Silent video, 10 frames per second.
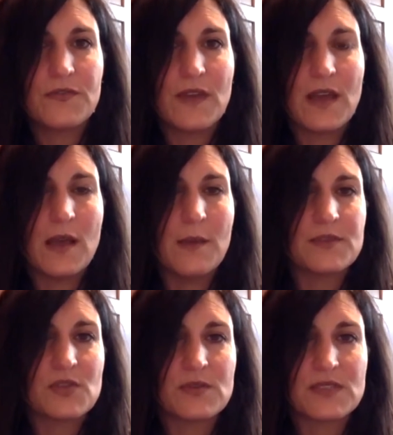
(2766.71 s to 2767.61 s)

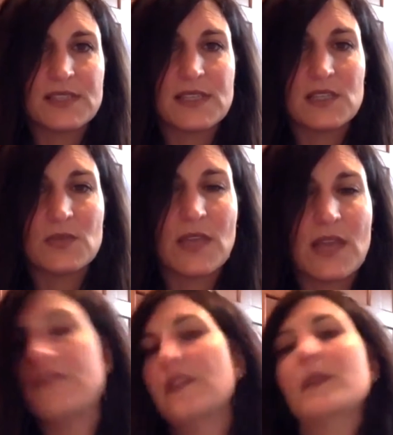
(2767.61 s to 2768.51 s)
So I was listening to a lot
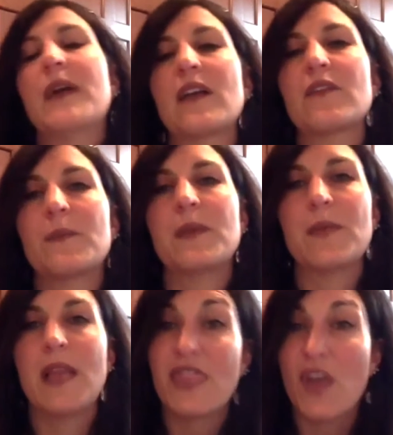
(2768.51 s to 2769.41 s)
of feedback from people
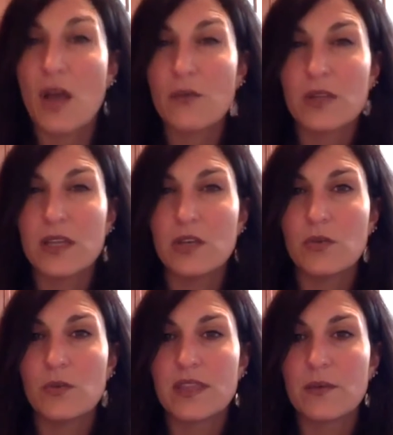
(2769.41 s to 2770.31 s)
I thought really knew
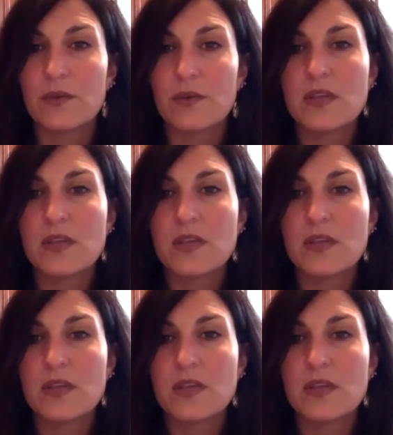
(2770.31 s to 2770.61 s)
what they were,